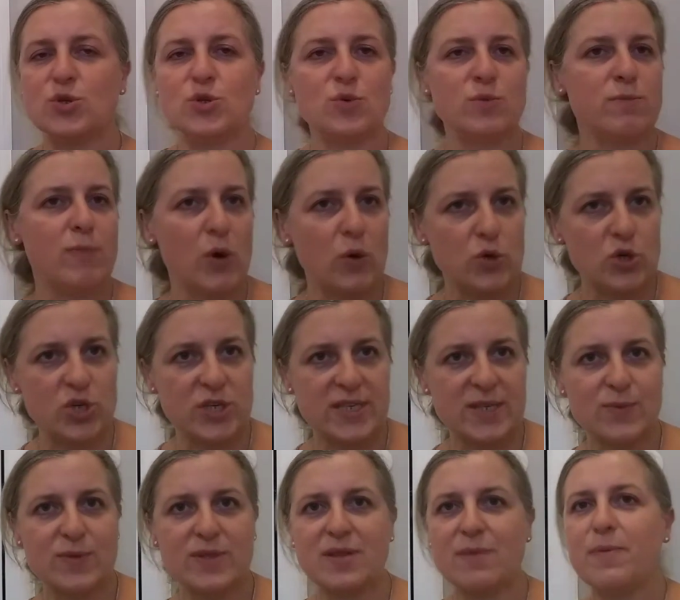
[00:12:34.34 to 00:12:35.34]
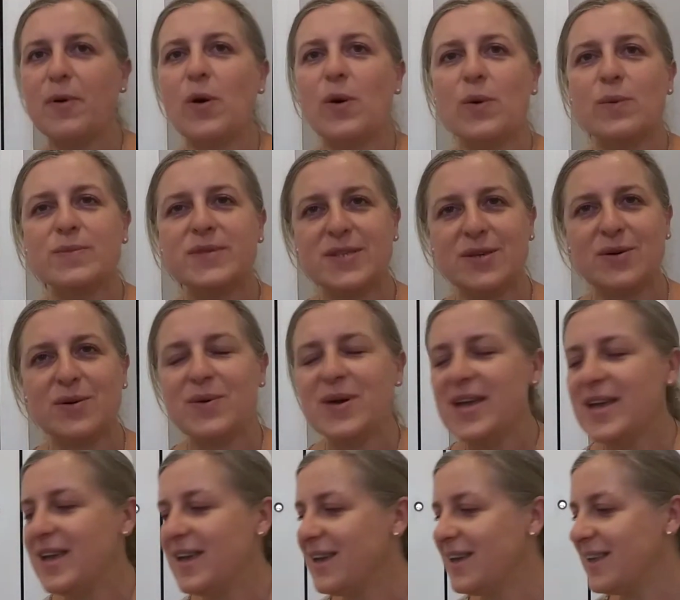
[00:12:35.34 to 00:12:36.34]
do motions with the poem. So
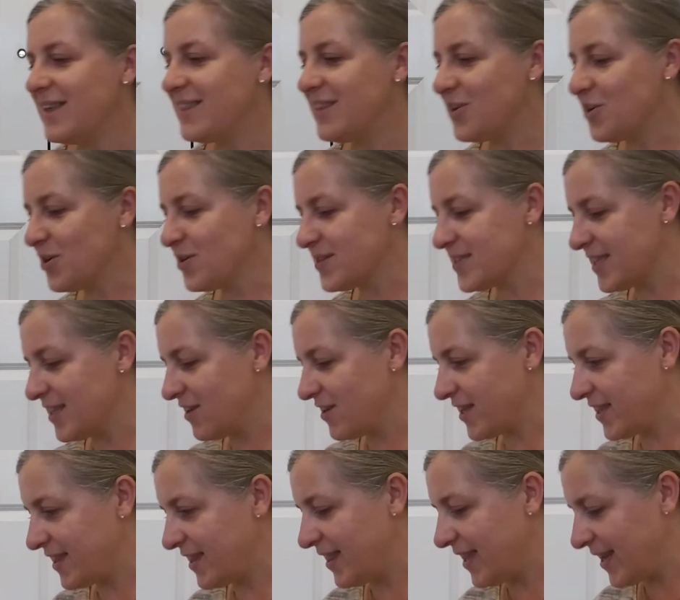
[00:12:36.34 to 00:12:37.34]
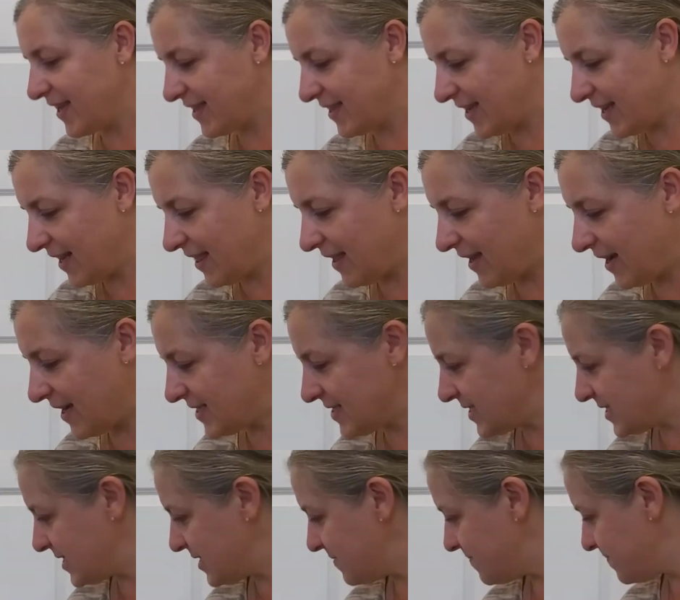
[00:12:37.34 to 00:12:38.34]
the girls like that a
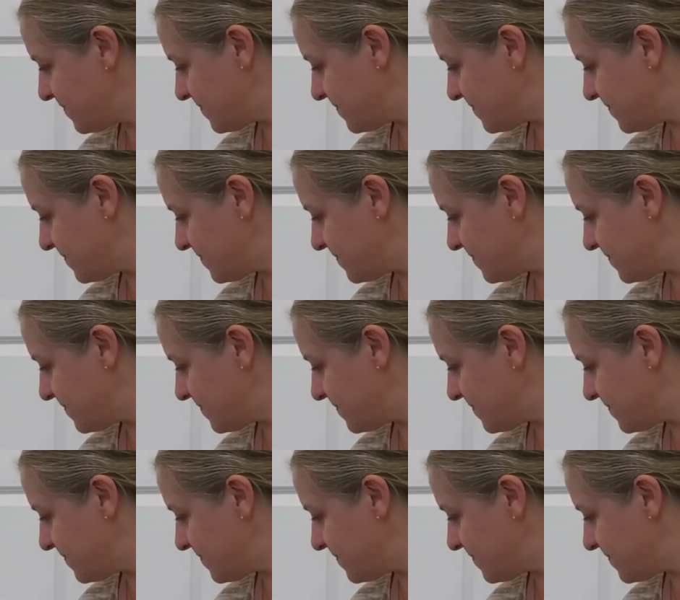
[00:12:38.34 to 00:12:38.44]
lot.